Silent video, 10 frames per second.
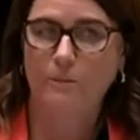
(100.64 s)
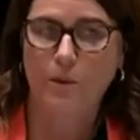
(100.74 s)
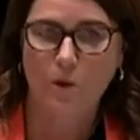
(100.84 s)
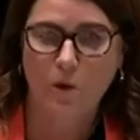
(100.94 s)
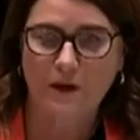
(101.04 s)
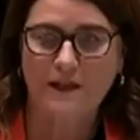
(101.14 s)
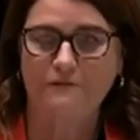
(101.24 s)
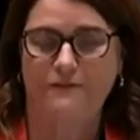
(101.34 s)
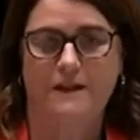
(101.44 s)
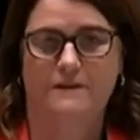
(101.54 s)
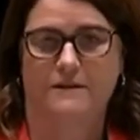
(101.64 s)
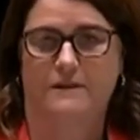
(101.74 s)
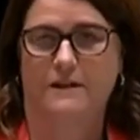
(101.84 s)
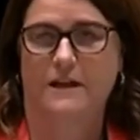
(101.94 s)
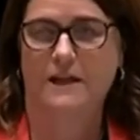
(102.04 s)
poorly
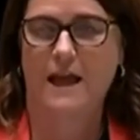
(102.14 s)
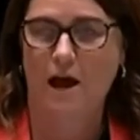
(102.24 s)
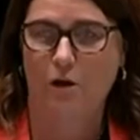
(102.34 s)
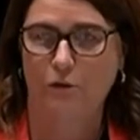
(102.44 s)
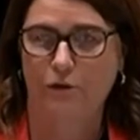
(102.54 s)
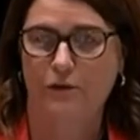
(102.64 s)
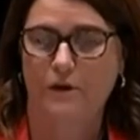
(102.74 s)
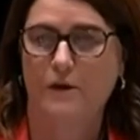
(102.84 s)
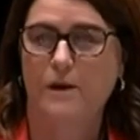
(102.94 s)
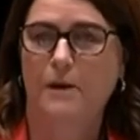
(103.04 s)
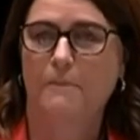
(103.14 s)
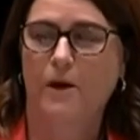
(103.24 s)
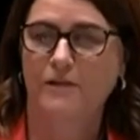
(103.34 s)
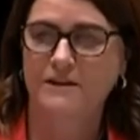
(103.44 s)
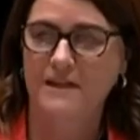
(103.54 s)
funded in health
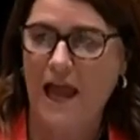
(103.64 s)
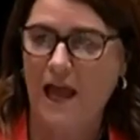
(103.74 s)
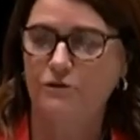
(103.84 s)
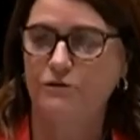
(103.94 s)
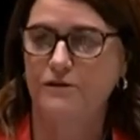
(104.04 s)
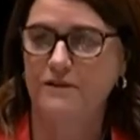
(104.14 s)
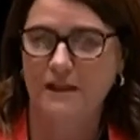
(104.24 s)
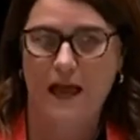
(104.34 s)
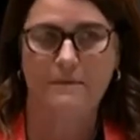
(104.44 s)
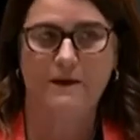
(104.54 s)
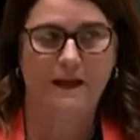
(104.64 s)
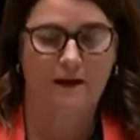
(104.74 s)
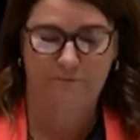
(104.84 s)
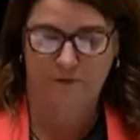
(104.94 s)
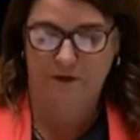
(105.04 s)
by this Andrews Labor
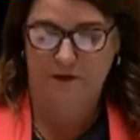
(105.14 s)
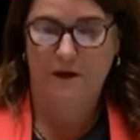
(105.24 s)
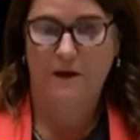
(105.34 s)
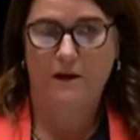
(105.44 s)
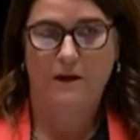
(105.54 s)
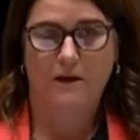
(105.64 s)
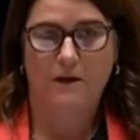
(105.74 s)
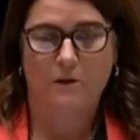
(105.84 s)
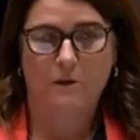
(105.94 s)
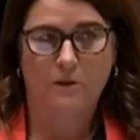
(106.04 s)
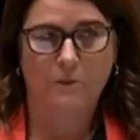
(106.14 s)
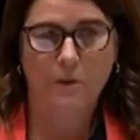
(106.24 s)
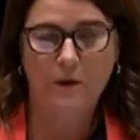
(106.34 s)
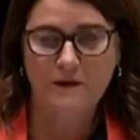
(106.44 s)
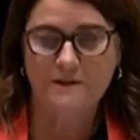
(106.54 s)
government,
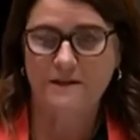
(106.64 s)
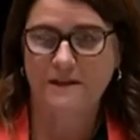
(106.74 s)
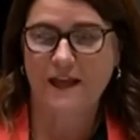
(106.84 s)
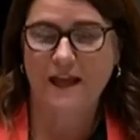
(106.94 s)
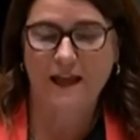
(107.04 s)
worse than